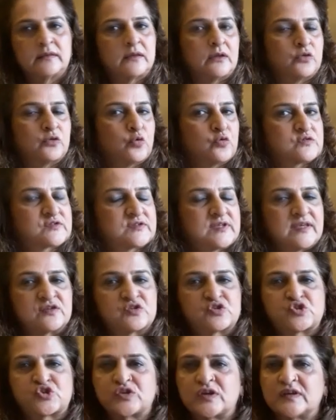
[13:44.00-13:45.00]
Those
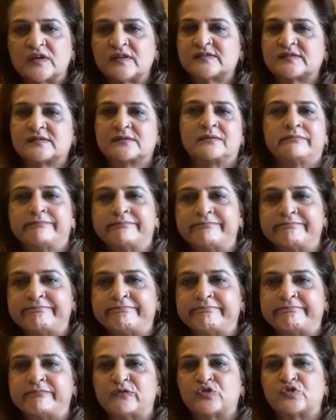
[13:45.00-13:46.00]
things just
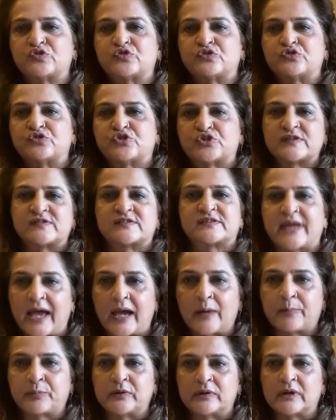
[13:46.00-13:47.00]

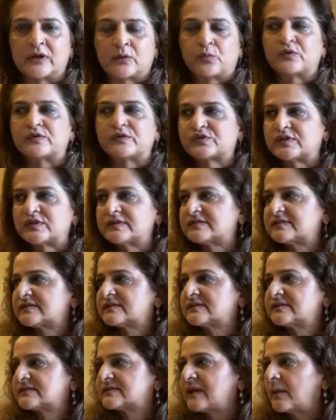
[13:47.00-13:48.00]
happened. It was
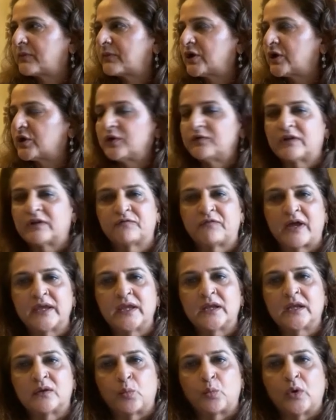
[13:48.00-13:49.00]
just some kind of
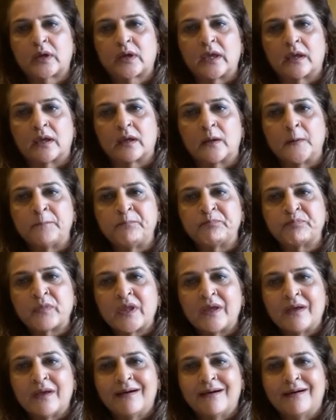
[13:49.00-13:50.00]
divine working.
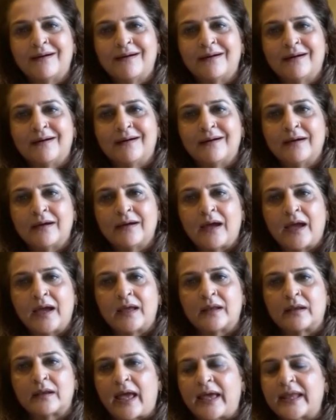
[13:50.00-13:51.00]

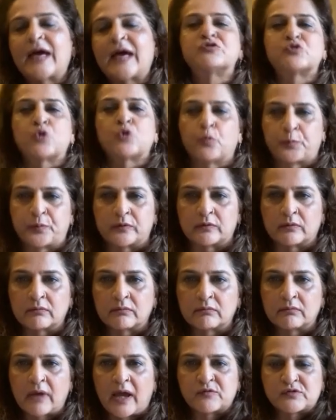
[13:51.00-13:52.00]
And I was open.
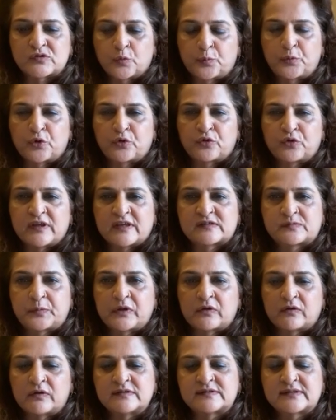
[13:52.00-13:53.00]
I was open to the
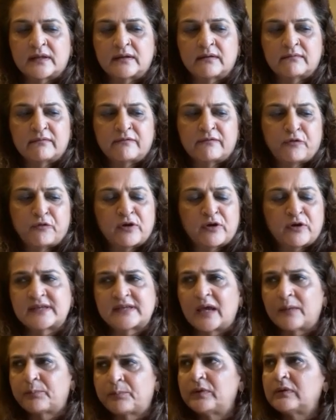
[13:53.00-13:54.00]
experience. And for
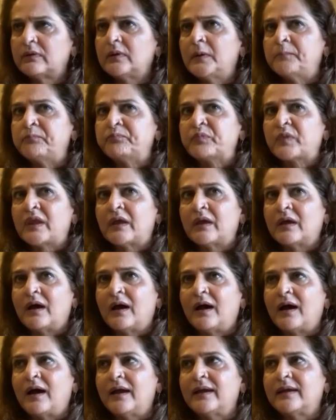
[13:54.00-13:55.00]
example,
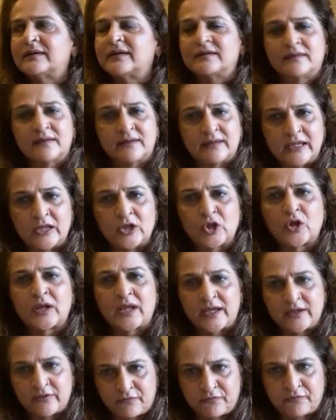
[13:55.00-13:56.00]
I did the Heal Your
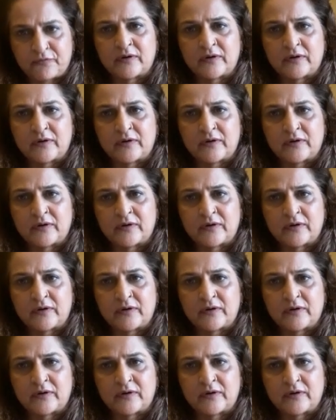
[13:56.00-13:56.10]
Life